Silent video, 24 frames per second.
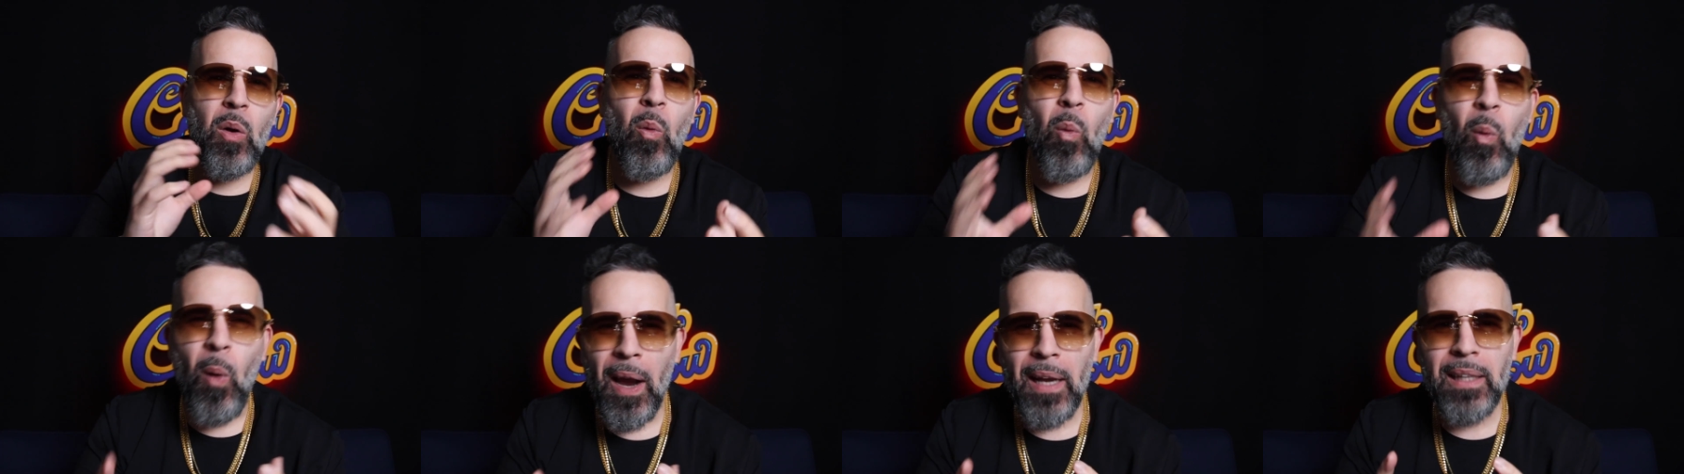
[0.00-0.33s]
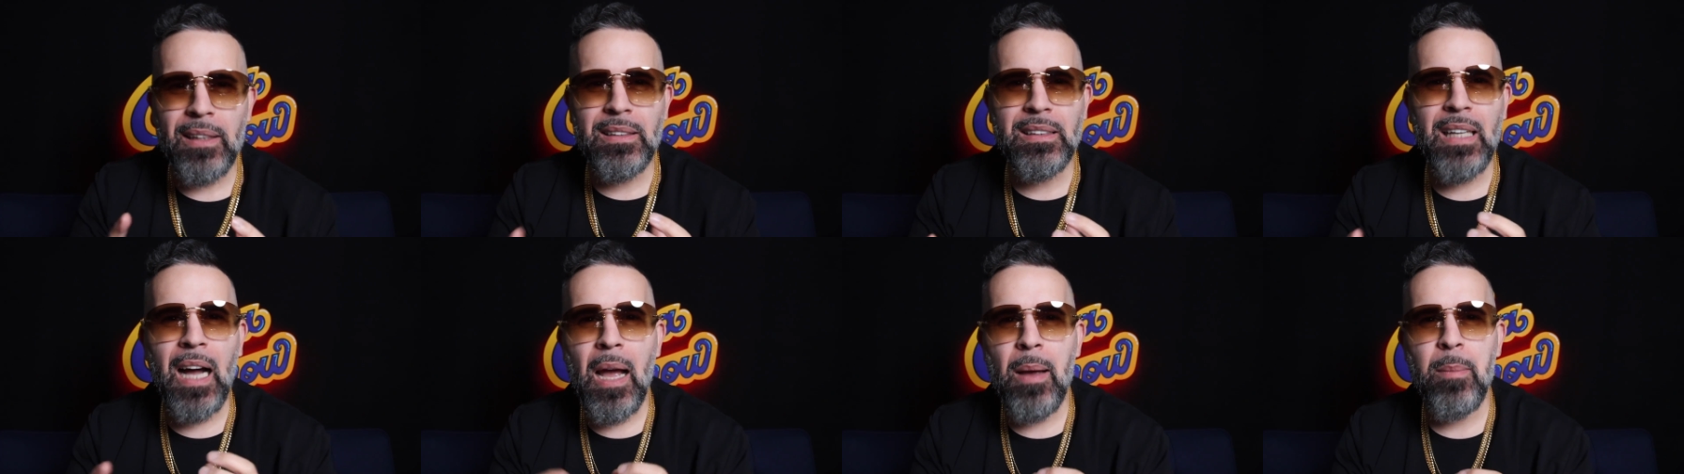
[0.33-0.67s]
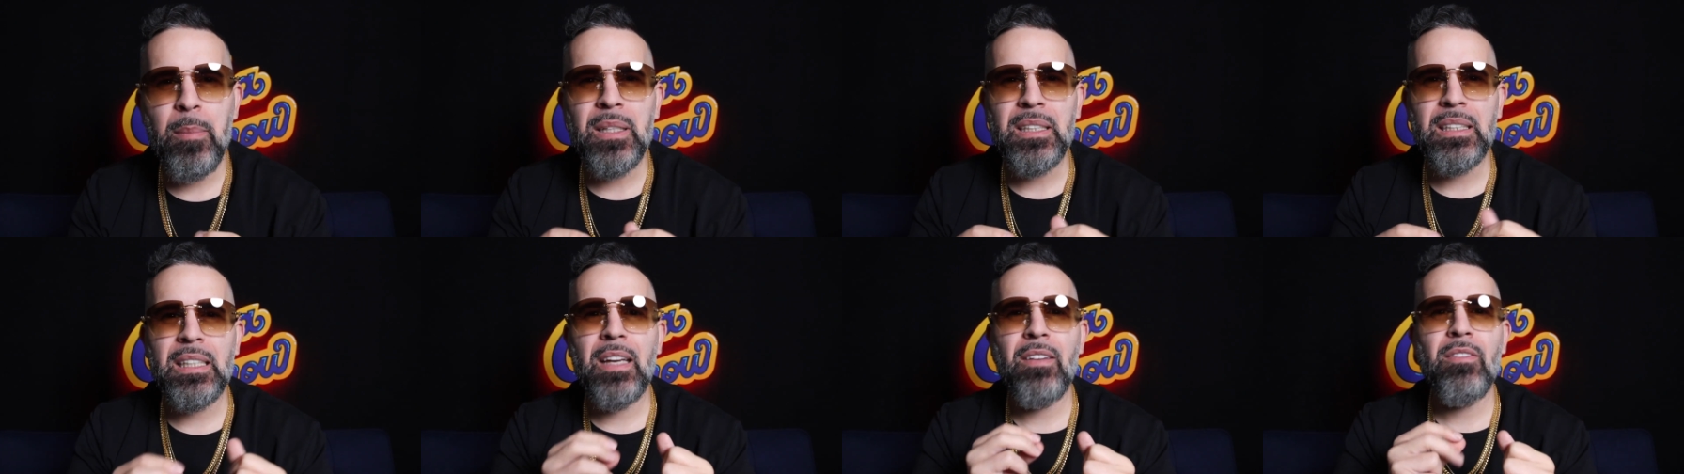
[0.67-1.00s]
white
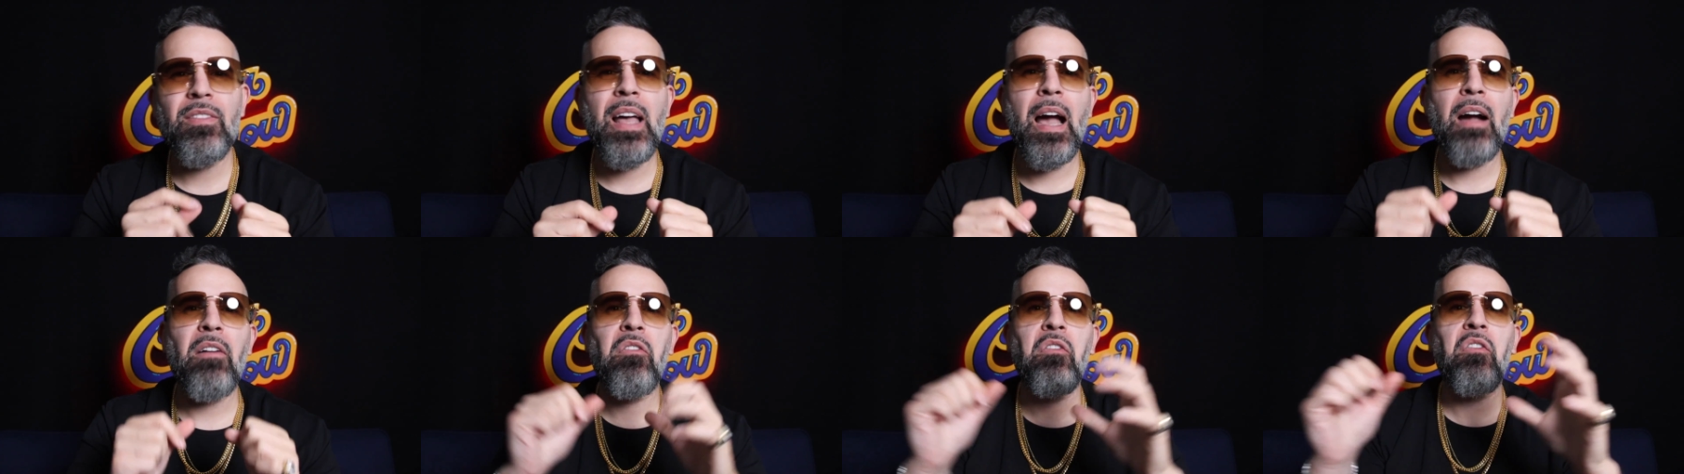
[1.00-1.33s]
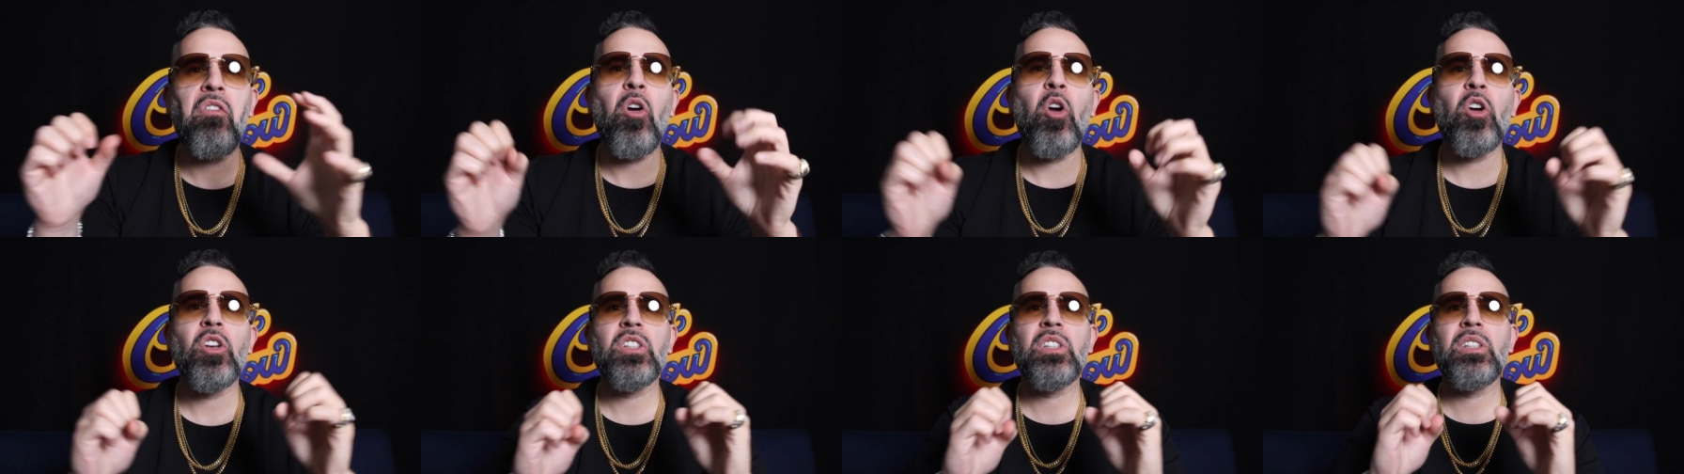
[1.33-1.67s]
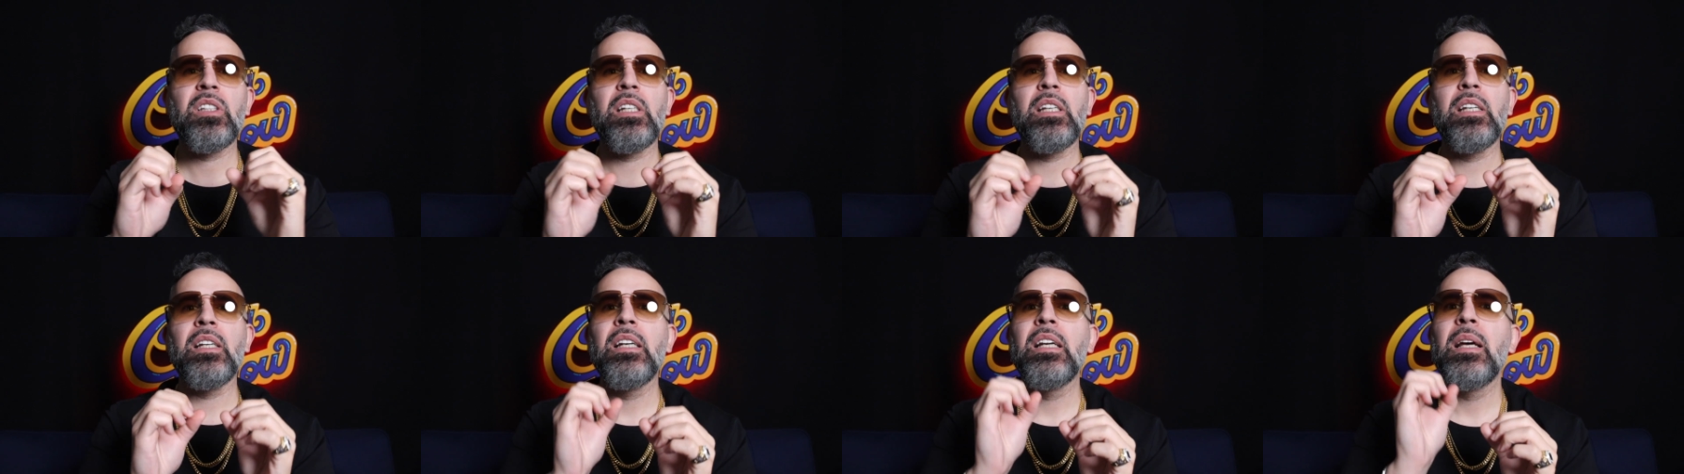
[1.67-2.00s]
diamonds give that
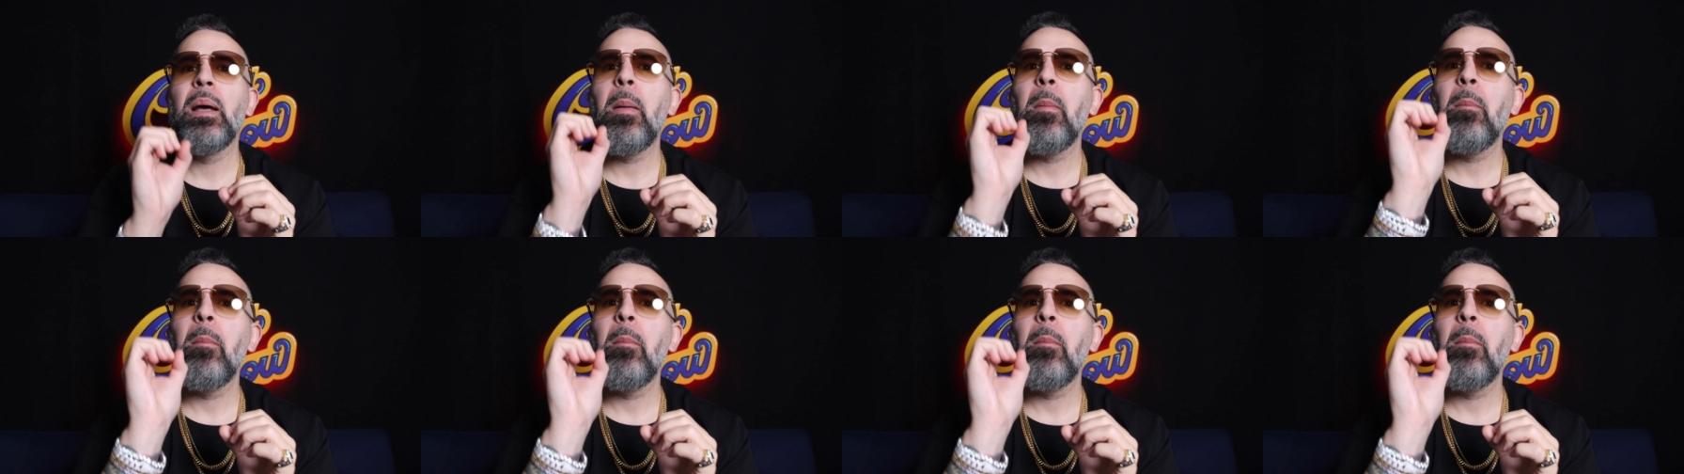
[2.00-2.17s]
frosty